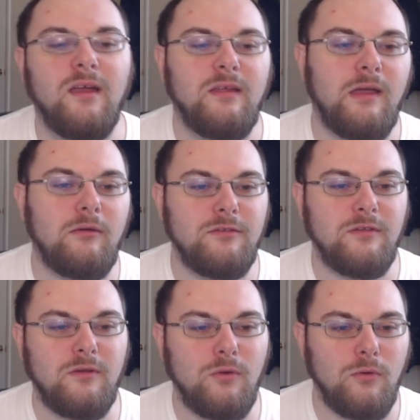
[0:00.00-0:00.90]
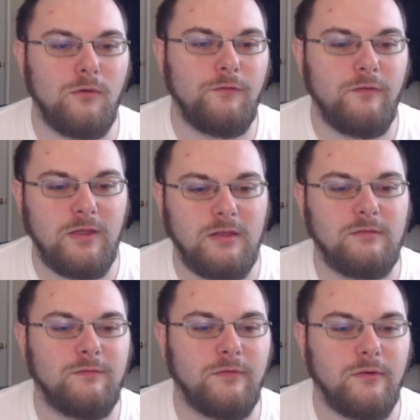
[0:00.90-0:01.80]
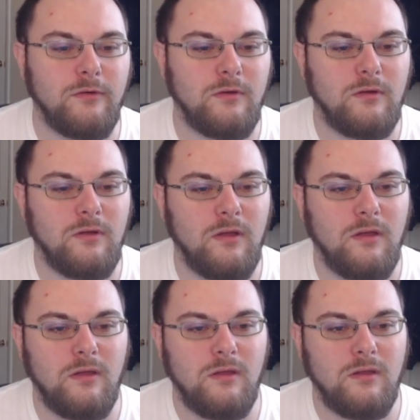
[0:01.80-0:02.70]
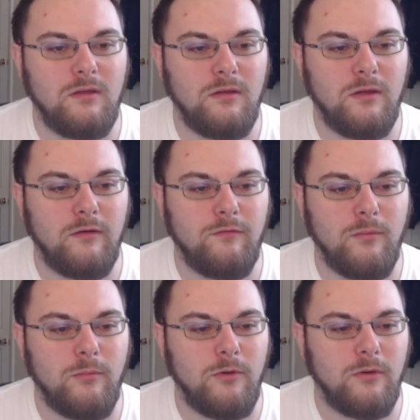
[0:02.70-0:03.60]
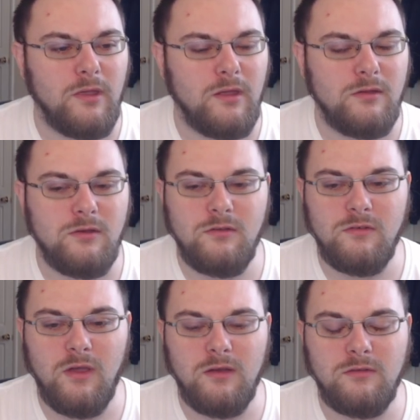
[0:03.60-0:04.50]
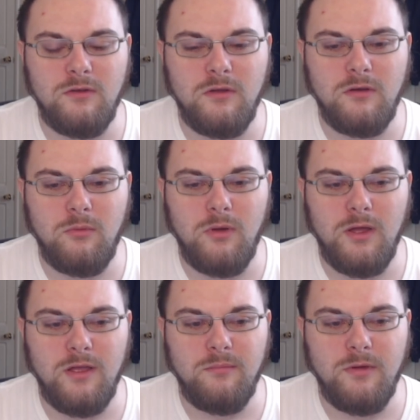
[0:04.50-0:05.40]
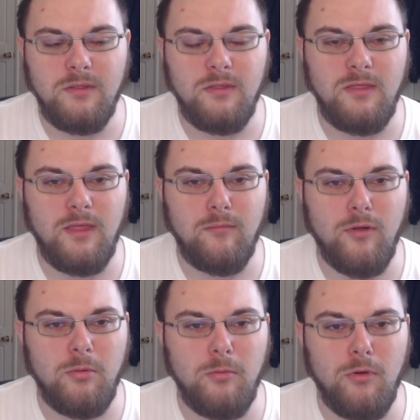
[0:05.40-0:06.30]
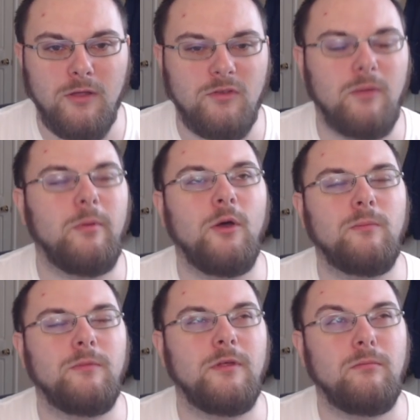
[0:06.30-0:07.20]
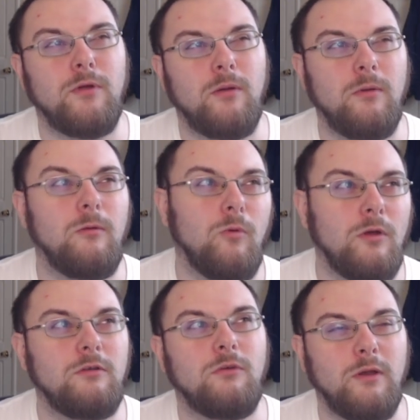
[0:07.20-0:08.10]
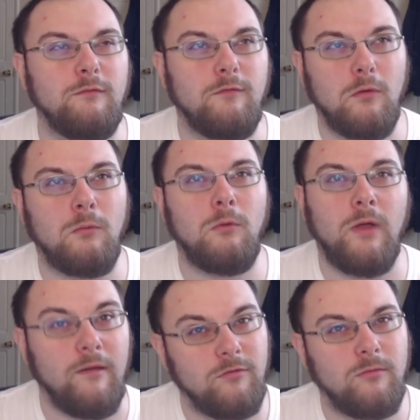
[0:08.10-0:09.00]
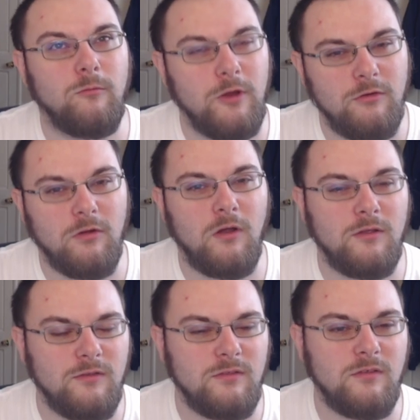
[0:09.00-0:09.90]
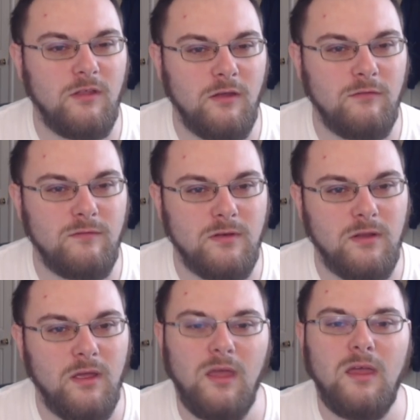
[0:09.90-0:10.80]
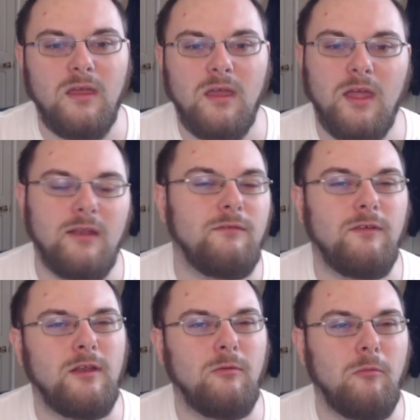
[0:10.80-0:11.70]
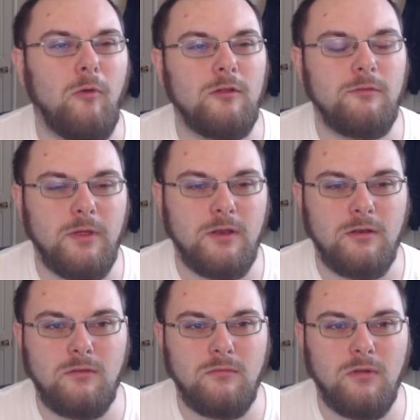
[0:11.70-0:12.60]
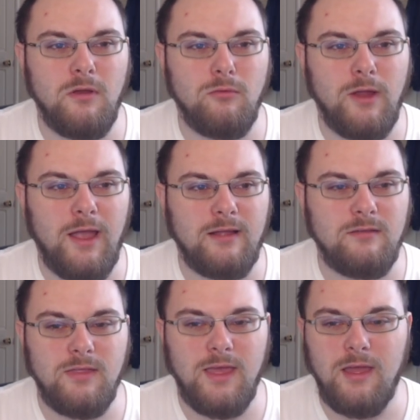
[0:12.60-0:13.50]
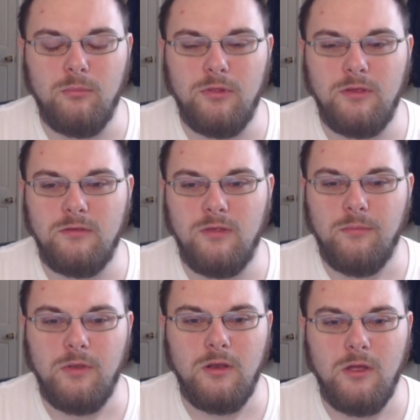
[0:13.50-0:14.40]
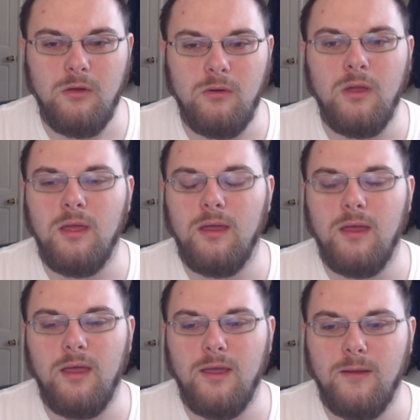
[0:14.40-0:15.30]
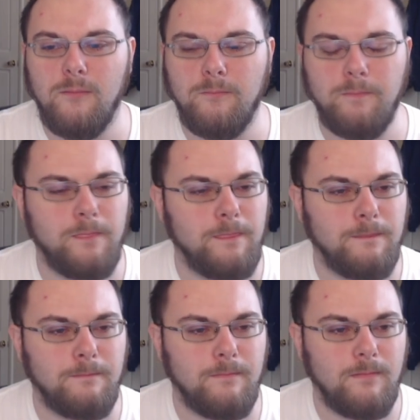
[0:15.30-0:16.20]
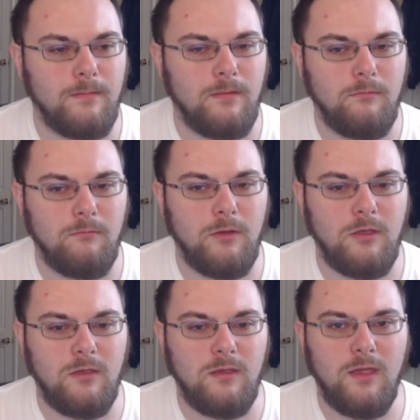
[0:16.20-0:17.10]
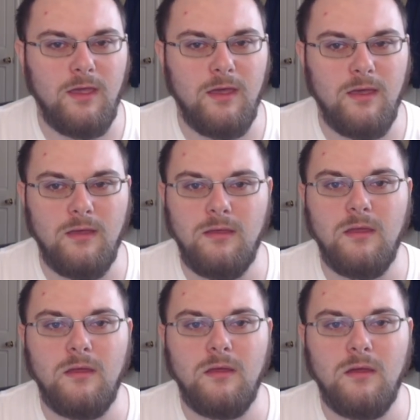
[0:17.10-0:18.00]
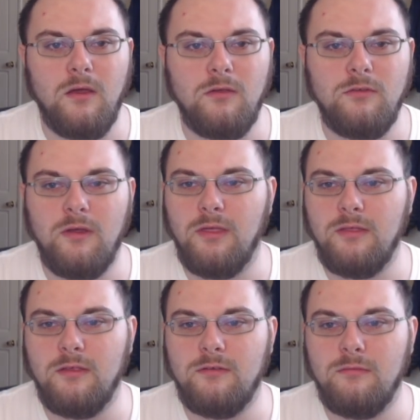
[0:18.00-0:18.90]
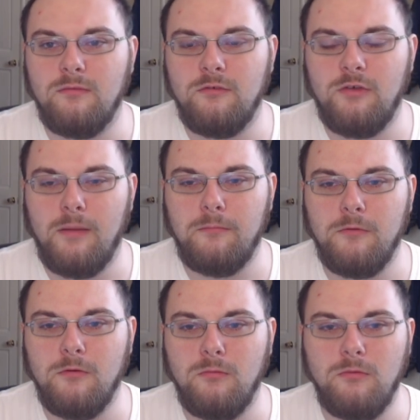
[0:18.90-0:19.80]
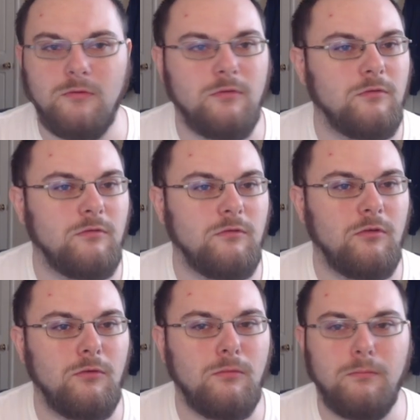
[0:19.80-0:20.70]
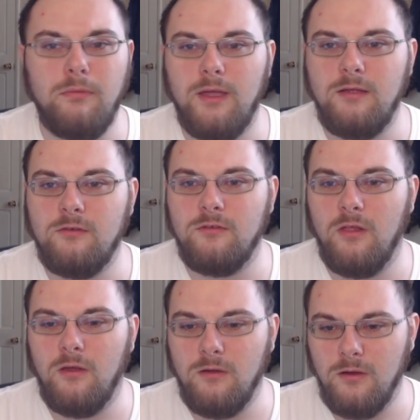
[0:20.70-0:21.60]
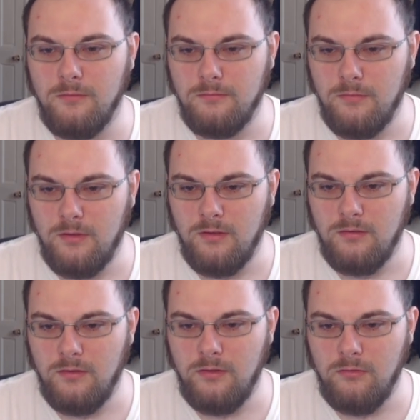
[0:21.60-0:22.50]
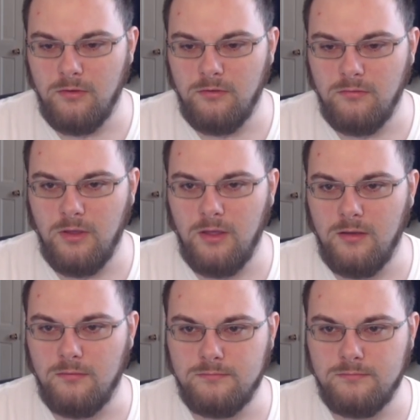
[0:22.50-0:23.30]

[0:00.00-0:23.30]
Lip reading: That was a cool feat for Fubuki, and you just kind of took it away. But then that probably brings up hope that probably 124 will have some redraws and stuff. And if anyone wants me to react to that, please let me know. But yeah. Also, I think this chapter was 2 pages longer than the original? Yeah.